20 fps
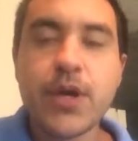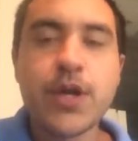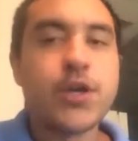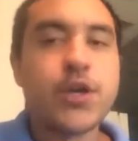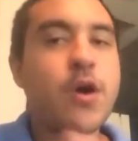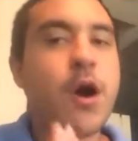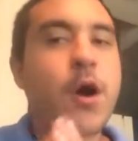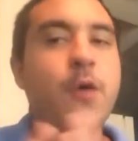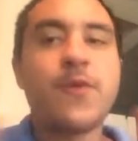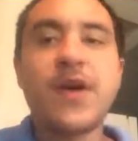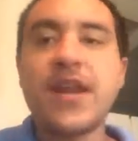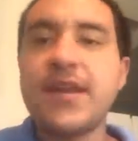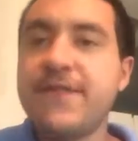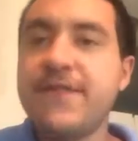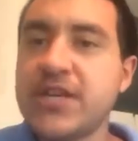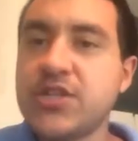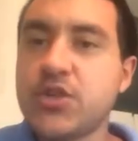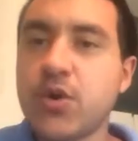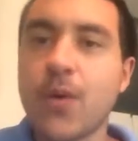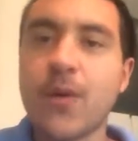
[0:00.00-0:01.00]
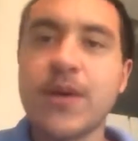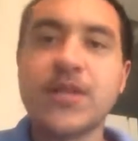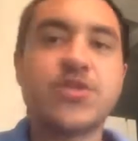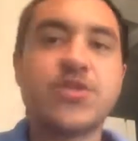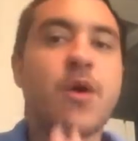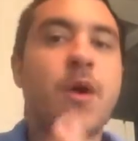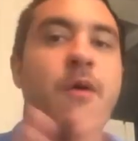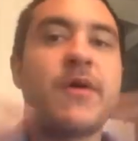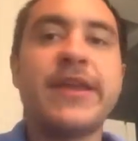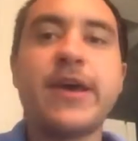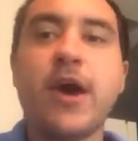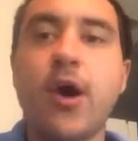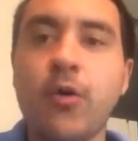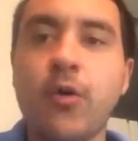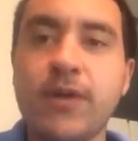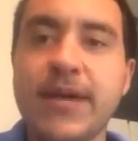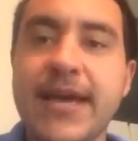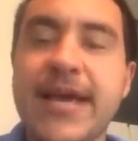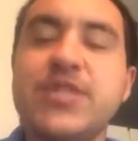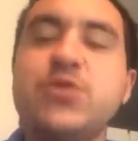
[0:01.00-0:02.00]
You're already victorious. You're already
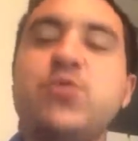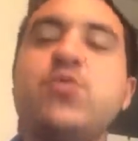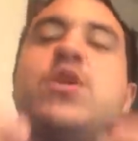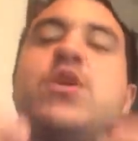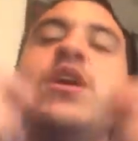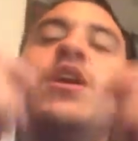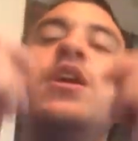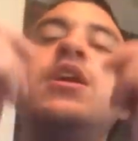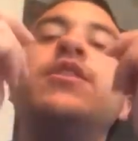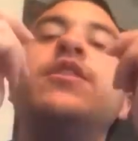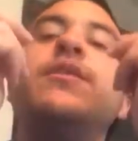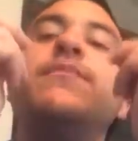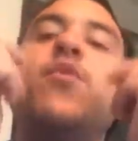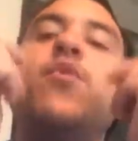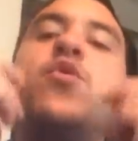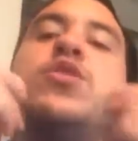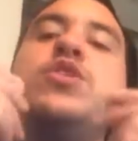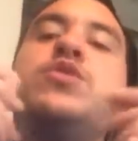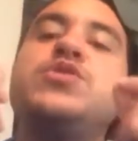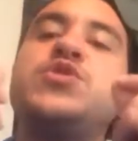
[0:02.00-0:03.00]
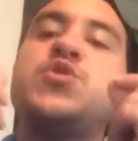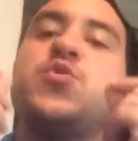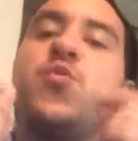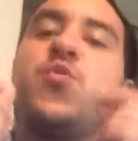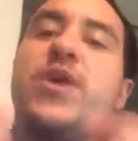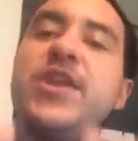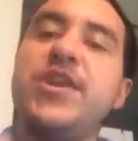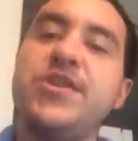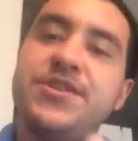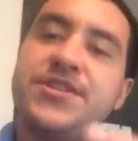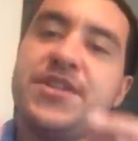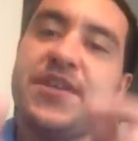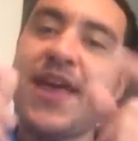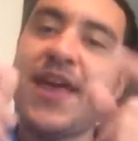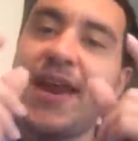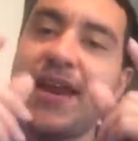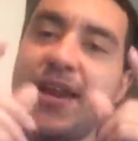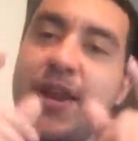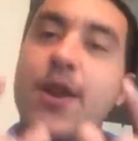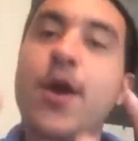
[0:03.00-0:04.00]
holy. And the more you surrender to
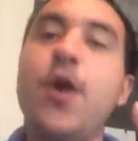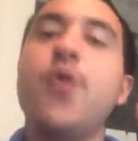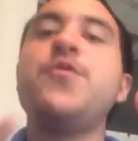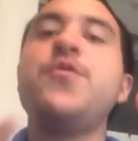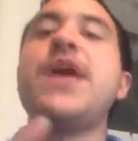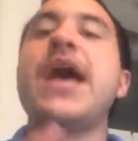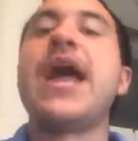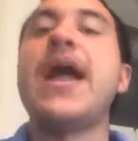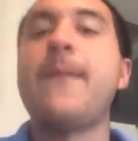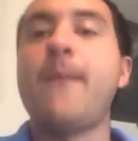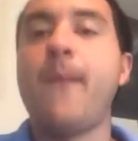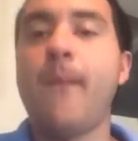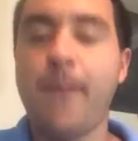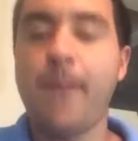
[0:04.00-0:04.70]
that and know that,